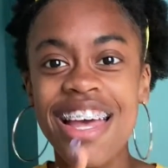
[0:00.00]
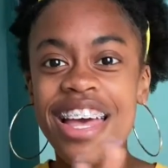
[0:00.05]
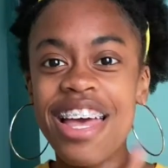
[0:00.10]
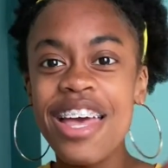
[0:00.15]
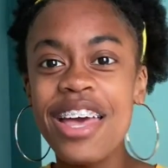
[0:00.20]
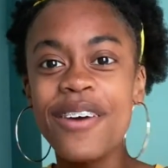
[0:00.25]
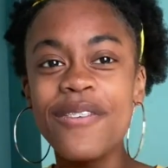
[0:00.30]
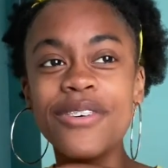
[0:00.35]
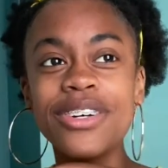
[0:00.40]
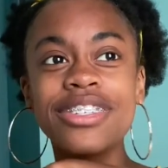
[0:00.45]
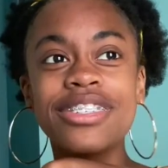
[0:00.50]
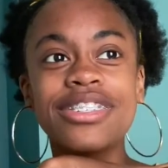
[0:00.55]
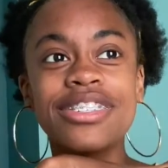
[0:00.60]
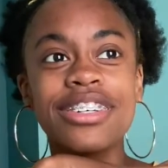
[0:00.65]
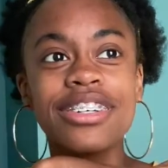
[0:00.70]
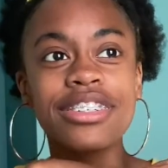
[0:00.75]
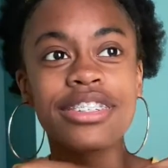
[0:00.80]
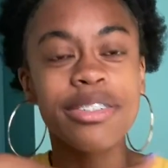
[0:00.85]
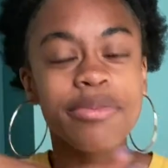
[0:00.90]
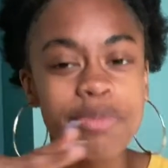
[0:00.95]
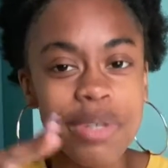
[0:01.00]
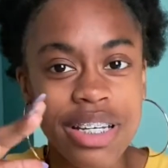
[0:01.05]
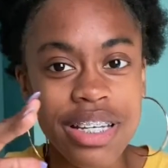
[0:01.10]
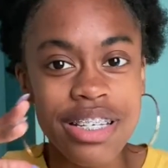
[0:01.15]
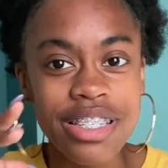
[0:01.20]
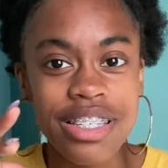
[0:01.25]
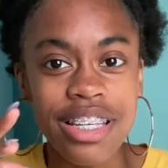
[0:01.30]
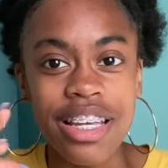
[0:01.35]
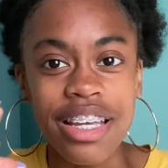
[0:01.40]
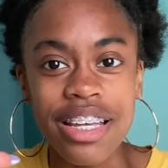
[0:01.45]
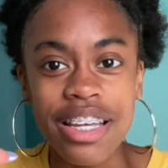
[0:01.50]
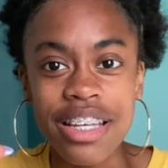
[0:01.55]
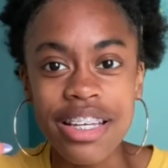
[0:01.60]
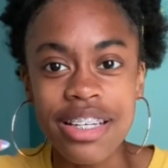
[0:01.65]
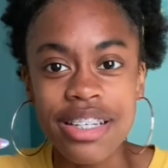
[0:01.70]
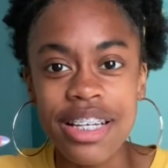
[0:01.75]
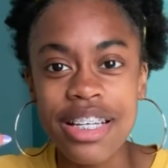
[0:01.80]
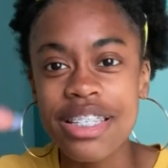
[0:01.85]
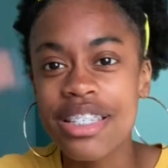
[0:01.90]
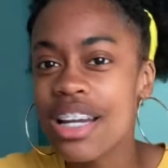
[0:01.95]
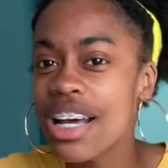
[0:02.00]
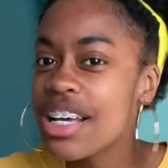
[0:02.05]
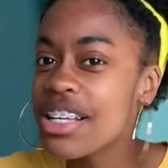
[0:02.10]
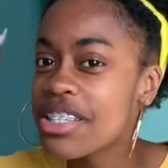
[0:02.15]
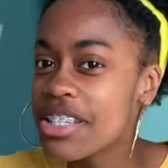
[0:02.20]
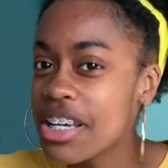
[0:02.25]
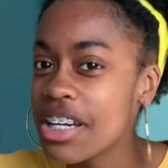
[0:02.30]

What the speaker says: It was amazing. It's not as